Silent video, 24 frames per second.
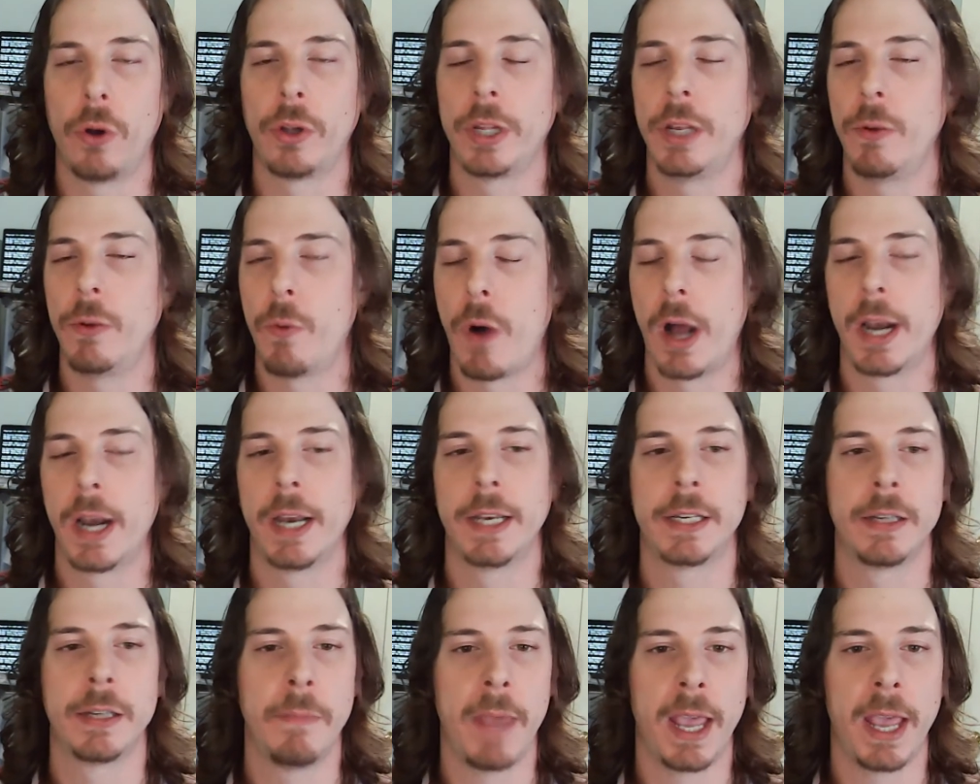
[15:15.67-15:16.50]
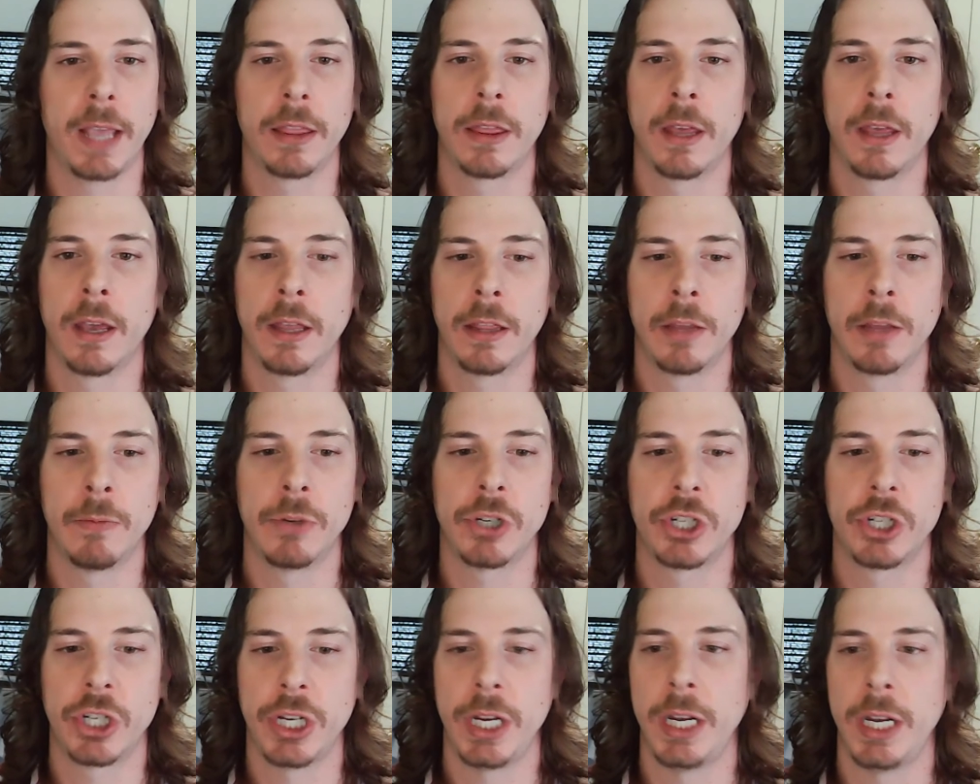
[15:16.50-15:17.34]
He wanted to make the
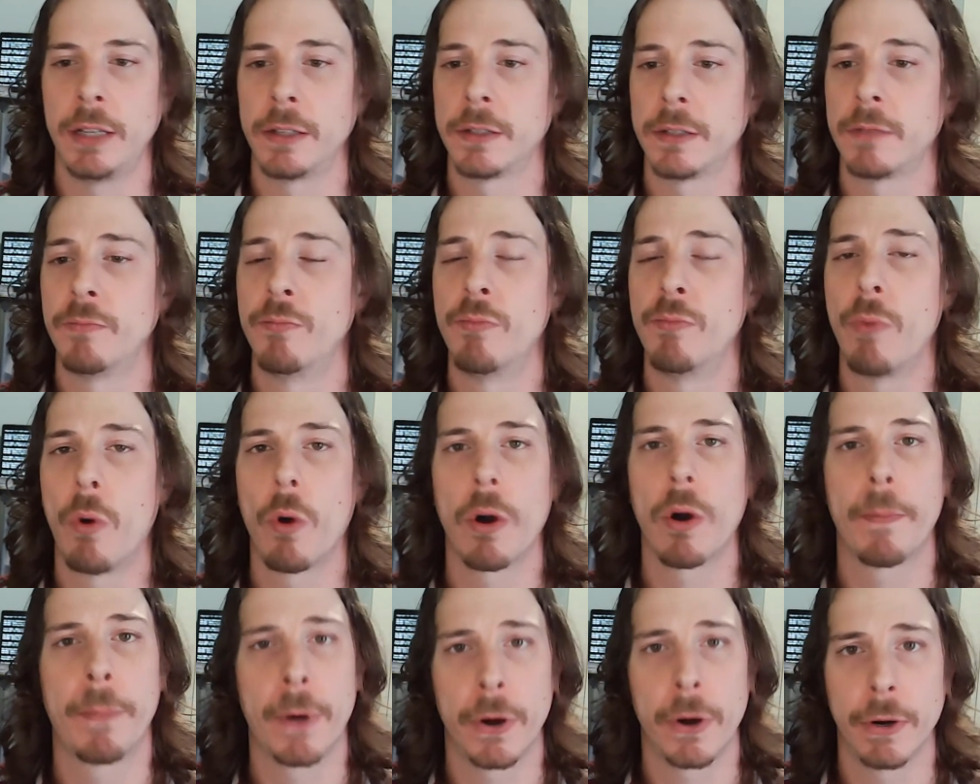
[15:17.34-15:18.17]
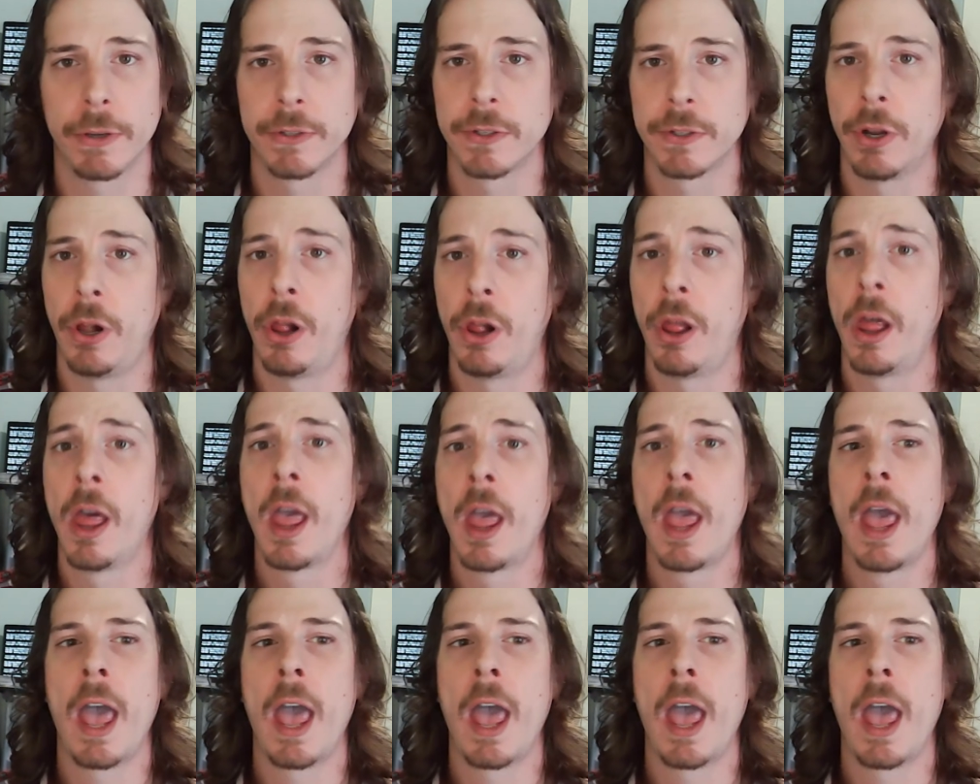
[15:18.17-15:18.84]
machines more personal